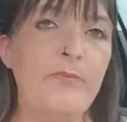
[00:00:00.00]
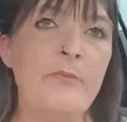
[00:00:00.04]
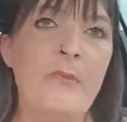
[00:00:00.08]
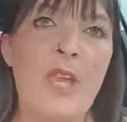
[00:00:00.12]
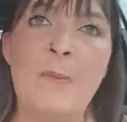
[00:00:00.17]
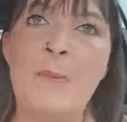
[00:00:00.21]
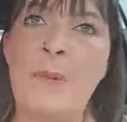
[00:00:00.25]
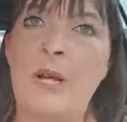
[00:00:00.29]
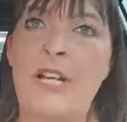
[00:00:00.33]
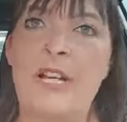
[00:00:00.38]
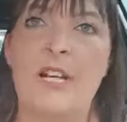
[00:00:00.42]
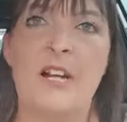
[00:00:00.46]

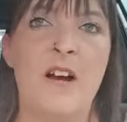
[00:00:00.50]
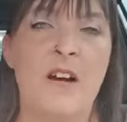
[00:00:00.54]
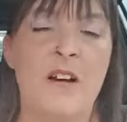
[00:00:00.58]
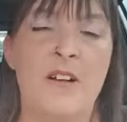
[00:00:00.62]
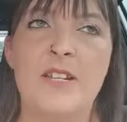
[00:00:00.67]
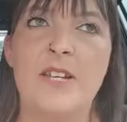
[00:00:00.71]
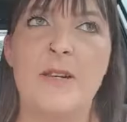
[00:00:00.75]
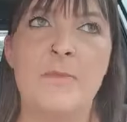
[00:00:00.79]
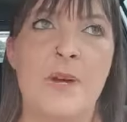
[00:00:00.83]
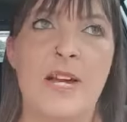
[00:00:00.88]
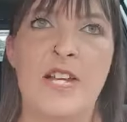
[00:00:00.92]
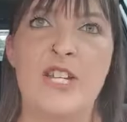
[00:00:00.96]
but I
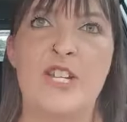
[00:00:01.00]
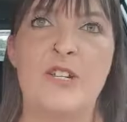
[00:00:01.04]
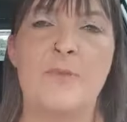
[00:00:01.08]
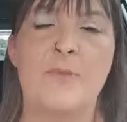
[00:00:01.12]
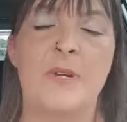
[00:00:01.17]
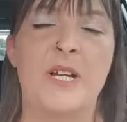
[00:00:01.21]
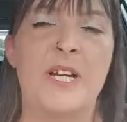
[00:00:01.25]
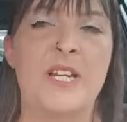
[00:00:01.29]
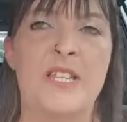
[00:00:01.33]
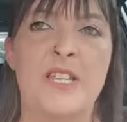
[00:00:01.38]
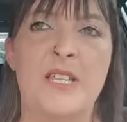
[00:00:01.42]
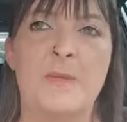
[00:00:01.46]
can't
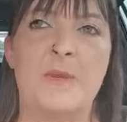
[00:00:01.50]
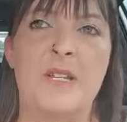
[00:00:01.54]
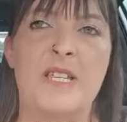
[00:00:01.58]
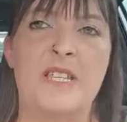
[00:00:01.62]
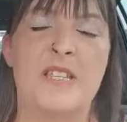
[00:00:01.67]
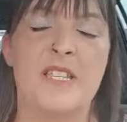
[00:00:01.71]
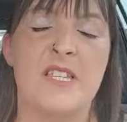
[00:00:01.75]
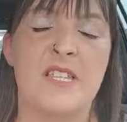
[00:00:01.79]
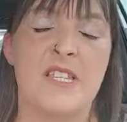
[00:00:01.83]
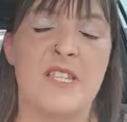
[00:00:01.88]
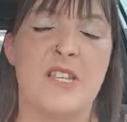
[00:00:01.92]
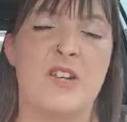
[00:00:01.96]
imagine, because there's been
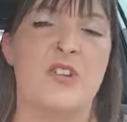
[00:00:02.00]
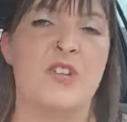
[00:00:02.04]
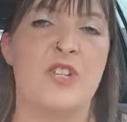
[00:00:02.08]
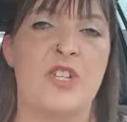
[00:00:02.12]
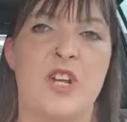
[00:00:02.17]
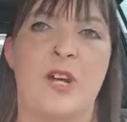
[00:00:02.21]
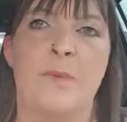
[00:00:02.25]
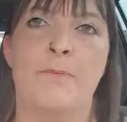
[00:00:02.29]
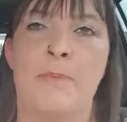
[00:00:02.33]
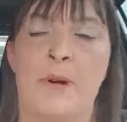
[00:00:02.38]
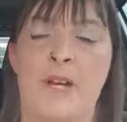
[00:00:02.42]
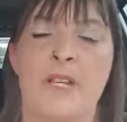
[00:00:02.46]

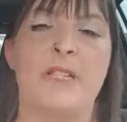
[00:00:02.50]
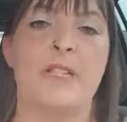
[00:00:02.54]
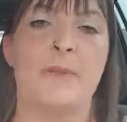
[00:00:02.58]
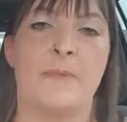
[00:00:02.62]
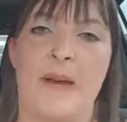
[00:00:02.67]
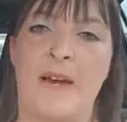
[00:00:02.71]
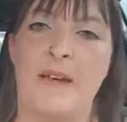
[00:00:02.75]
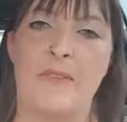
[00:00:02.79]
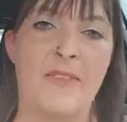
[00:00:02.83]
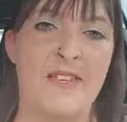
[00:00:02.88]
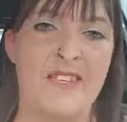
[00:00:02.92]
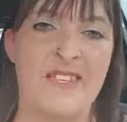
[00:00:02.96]
such a buzz
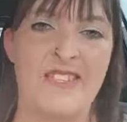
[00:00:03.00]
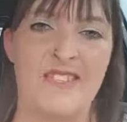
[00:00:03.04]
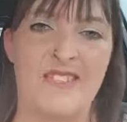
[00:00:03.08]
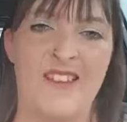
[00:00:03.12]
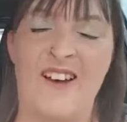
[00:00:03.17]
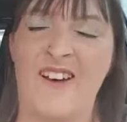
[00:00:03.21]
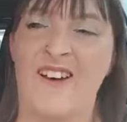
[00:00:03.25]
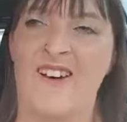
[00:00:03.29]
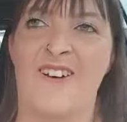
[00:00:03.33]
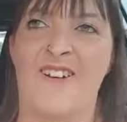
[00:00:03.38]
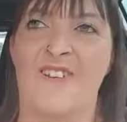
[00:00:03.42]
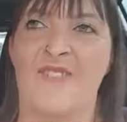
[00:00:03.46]
about this
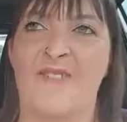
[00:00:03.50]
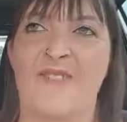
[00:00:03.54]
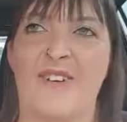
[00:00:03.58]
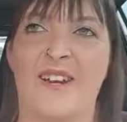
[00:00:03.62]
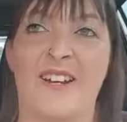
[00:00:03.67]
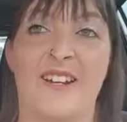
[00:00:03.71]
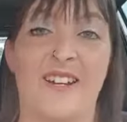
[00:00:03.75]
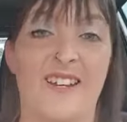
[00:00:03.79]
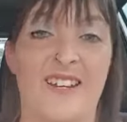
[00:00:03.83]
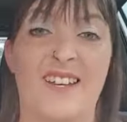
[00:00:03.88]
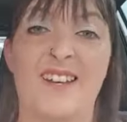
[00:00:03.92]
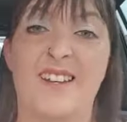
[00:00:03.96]
stuff,
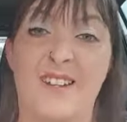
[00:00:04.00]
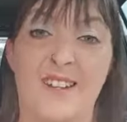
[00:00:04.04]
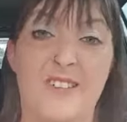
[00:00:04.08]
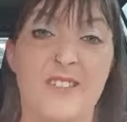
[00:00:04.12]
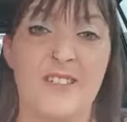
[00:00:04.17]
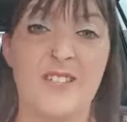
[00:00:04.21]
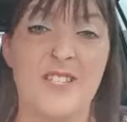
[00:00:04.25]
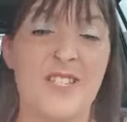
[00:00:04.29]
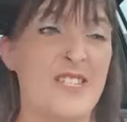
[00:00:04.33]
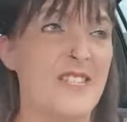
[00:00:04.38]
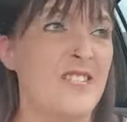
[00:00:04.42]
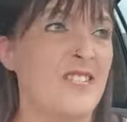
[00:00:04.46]
and I can
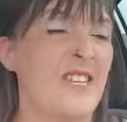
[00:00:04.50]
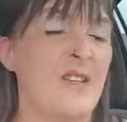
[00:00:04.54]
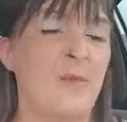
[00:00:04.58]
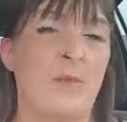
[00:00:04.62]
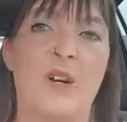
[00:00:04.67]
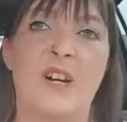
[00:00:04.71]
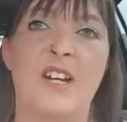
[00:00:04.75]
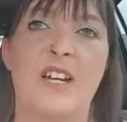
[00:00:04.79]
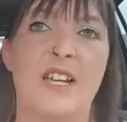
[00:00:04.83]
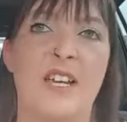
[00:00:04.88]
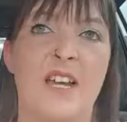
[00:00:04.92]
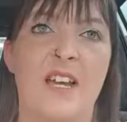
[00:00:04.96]
honestly see
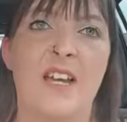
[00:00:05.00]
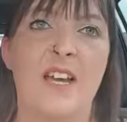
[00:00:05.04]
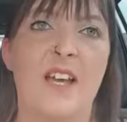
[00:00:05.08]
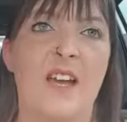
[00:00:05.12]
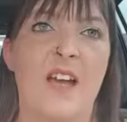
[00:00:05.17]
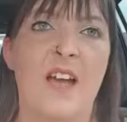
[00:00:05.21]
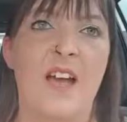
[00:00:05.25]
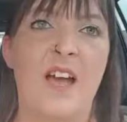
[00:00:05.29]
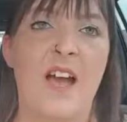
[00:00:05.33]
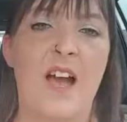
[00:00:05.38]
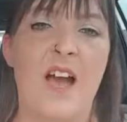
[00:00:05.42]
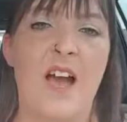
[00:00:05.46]
why.
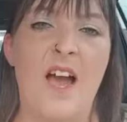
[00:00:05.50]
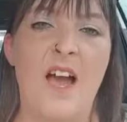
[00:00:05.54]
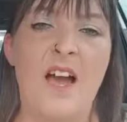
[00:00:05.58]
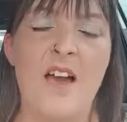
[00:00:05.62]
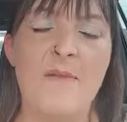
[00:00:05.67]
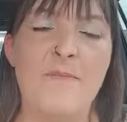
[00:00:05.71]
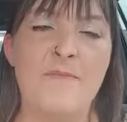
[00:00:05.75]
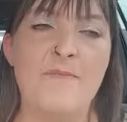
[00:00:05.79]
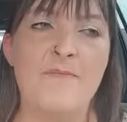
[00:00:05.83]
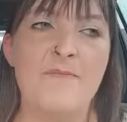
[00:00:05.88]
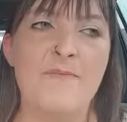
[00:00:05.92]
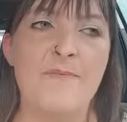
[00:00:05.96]

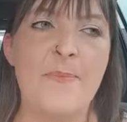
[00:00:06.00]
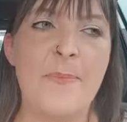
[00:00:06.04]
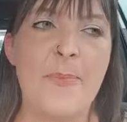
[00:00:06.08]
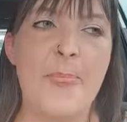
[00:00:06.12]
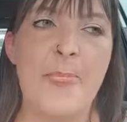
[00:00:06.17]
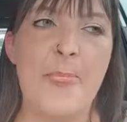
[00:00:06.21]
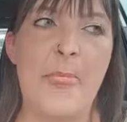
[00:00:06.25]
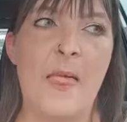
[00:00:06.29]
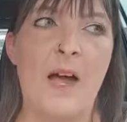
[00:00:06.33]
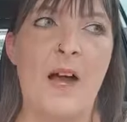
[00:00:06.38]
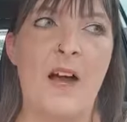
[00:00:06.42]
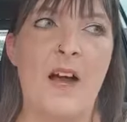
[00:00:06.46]
I
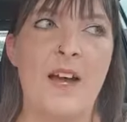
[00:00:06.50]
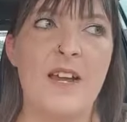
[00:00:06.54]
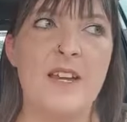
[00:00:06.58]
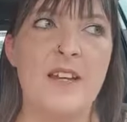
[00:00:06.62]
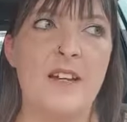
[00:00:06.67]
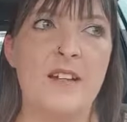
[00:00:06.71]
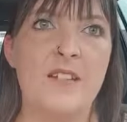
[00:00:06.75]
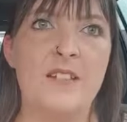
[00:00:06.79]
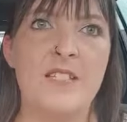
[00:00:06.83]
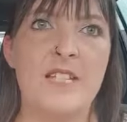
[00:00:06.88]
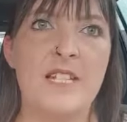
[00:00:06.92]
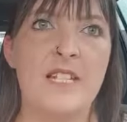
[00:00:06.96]

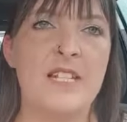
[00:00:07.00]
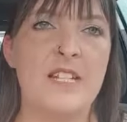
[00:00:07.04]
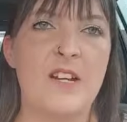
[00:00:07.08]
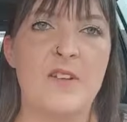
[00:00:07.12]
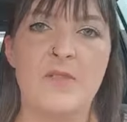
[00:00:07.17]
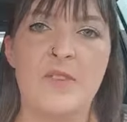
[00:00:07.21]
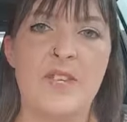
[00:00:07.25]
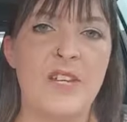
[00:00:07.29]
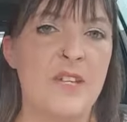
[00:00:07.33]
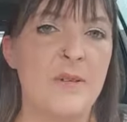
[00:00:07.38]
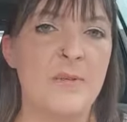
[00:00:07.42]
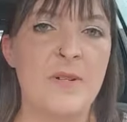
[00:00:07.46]
honestly
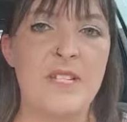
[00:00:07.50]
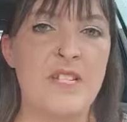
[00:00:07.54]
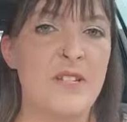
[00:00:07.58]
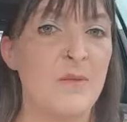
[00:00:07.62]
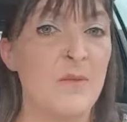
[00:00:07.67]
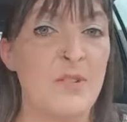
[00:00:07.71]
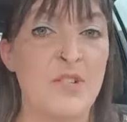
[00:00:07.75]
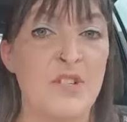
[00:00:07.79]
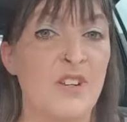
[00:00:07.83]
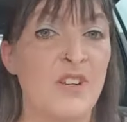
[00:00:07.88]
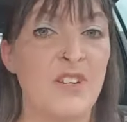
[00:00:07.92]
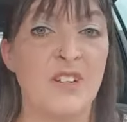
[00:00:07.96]
don't think it'll be too
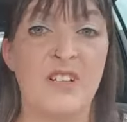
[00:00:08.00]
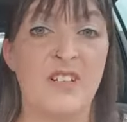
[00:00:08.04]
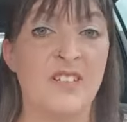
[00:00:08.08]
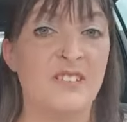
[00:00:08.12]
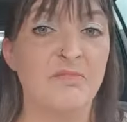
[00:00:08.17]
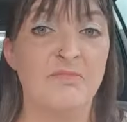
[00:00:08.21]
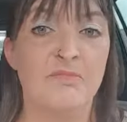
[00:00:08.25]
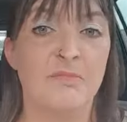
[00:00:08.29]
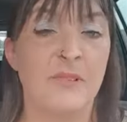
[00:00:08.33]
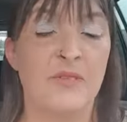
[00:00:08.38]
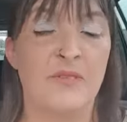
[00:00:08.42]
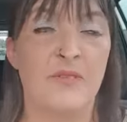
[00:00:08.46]
much
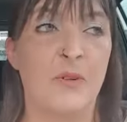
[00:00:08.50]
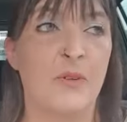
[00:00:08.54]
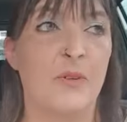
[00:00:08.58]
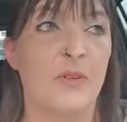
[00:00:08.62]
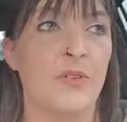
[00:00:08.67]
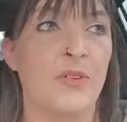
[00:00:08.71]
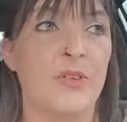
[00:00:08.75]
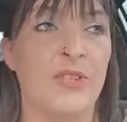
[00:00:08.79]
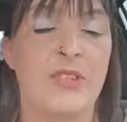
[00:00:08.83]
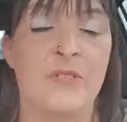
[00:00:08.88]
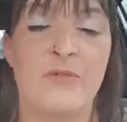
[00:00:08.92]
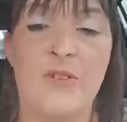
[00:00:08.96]
longer
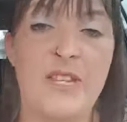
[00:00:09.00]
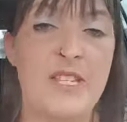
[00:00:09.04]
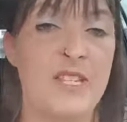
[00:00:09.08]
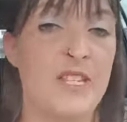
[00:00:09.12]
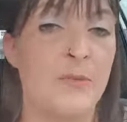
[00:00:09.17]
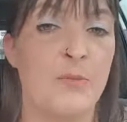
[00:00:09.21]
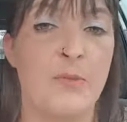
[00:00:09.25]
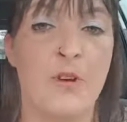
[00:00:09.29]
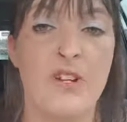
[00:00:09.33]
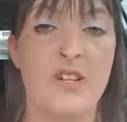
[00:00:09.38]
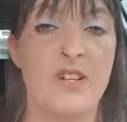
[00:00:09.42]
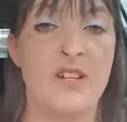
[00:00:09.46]
before the rest
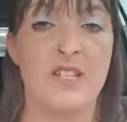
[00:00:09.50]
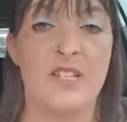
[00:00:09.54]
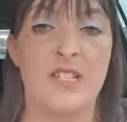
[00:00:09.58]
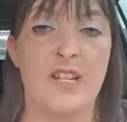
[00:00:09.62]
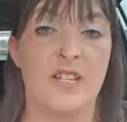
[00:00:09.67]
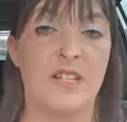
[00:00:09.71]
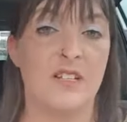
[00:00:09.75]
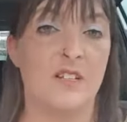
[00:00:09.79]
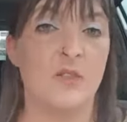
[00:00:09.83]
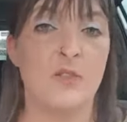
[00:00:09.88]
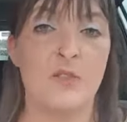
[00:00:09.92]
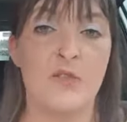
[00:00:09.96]
of the products
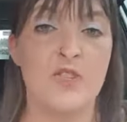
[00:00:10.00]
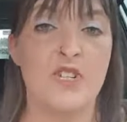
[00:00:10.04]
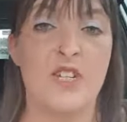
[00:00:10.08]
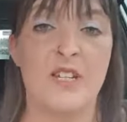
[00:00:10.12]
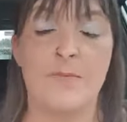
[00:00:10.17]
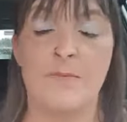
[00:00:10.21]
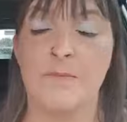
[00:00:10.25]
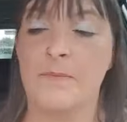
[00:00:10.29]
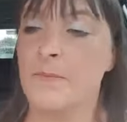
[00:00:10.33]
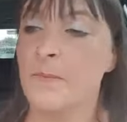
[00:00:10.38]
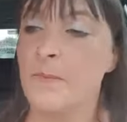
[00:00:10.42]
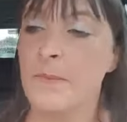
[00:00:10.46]
start
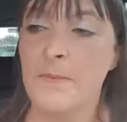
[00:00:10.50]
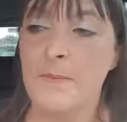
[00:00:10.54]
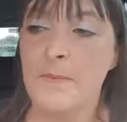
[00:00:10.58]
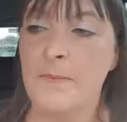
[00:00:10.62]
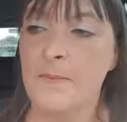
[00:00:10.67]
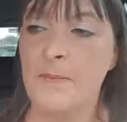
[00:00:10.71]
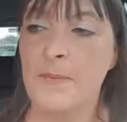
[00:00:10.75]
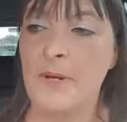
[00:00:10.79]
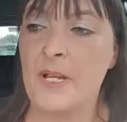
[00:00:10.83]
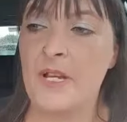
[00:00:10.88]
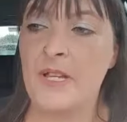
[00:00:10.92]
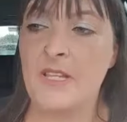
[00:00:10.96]
launching,
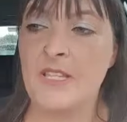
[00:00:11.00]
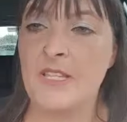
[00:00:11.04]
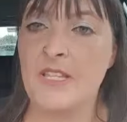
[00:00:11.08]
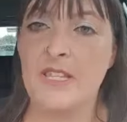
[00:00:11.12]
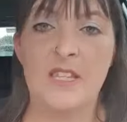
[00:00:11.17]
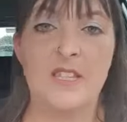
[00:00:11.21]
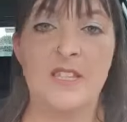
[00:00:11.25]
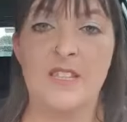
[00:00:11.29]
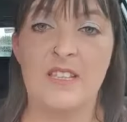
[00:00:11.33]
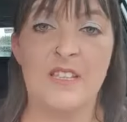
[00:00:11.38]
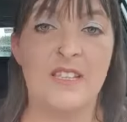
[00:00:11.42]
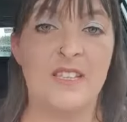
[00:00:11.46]
because
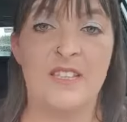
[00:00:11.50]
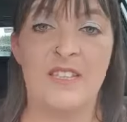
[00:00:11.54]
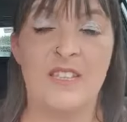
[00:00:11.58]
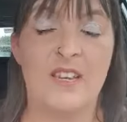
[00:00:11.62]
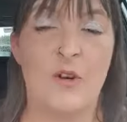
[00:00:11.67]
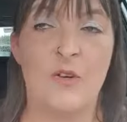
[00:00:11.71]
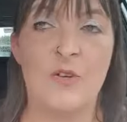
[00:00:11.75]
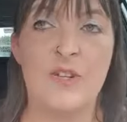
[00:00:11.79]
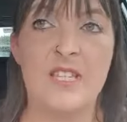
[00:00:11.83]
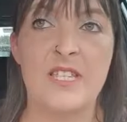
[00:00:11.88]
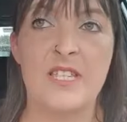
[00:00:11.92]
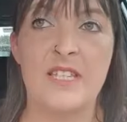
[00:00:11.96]

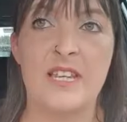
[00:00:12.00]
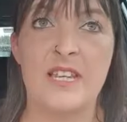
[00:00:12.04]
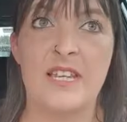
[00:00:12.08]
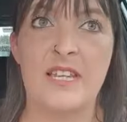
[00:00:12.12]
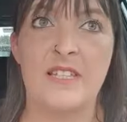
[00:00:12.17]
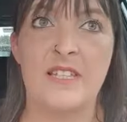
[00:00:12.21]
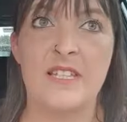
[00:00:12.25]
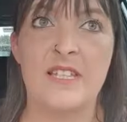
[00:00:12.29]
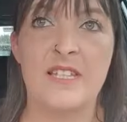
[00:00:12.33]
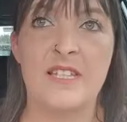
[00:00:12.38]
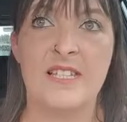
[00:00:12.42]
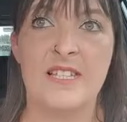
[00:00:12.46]

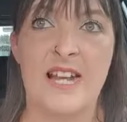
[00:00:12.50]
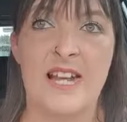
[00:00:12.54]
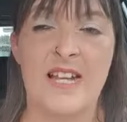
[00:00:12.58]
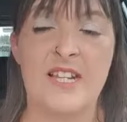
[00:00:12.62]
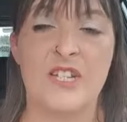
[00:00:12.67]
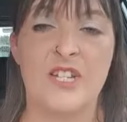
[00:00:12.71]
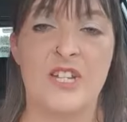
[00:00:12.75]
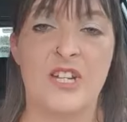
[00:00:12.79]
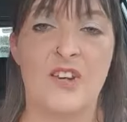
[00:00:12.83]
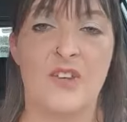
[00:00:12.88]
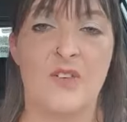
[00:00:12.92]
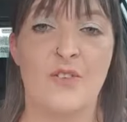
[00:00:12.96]
honestly, this is
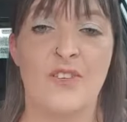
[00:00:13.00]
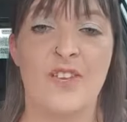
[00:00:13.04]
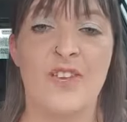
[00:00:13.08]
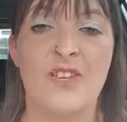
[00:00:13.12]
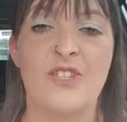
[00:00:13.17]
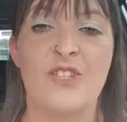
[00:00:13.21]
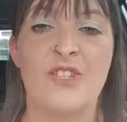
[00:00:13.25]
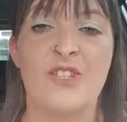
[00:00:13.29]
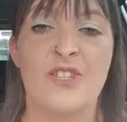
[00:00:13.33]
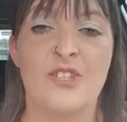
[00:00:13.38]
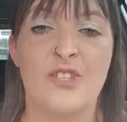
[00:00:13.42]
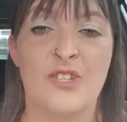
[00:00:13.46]
catching on
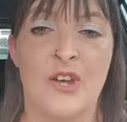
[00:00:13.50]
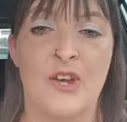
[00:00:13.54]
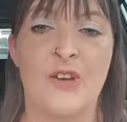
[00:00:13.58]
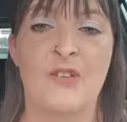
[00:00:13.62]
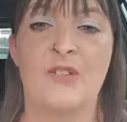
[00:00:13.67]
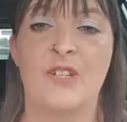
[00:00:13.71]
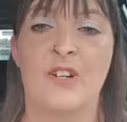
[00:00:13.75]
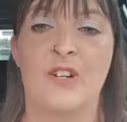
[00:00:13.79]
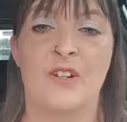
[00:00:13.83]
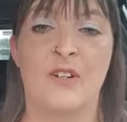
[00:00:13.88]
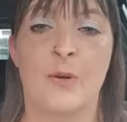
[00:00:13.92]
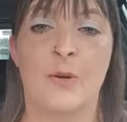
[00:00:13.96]
so
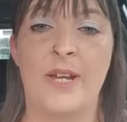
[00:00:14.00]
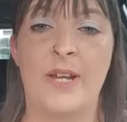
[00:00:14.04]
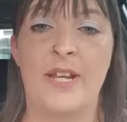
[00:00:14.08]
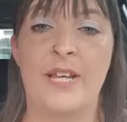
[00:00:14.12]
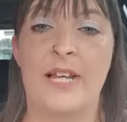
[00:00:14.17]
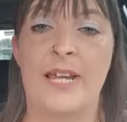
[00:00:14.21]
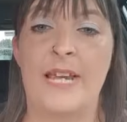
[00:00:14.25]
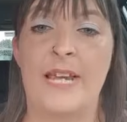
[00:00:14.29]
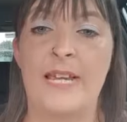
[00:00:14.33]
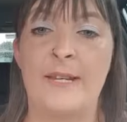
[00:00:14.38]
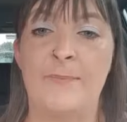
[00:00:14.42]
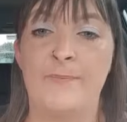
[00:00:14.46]
darn
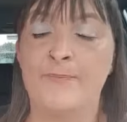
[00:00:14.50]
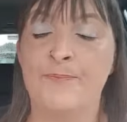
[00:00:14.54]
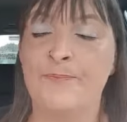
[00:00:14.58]
quickly.